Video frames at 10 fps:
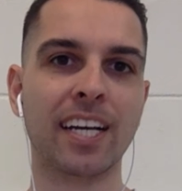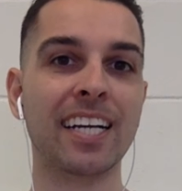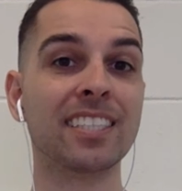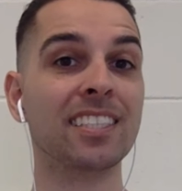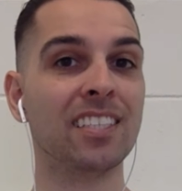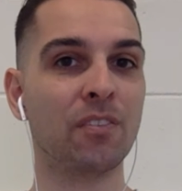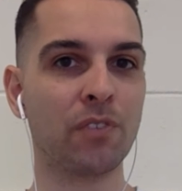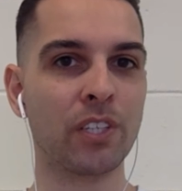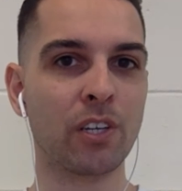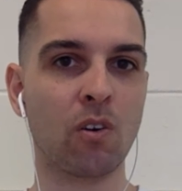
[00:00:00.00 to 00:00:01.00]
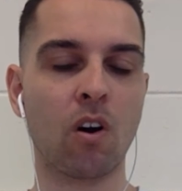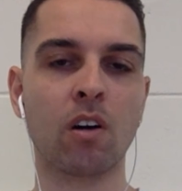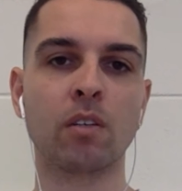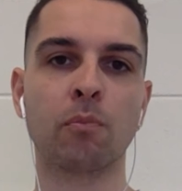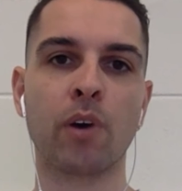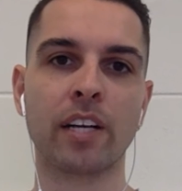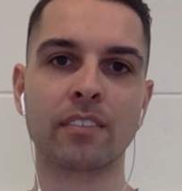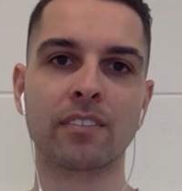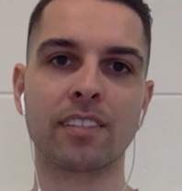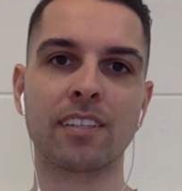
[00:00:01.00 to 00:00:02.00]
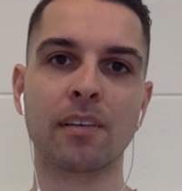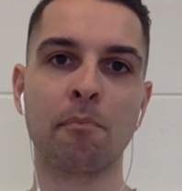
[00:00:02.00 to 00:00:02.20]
I actually did a video on practicing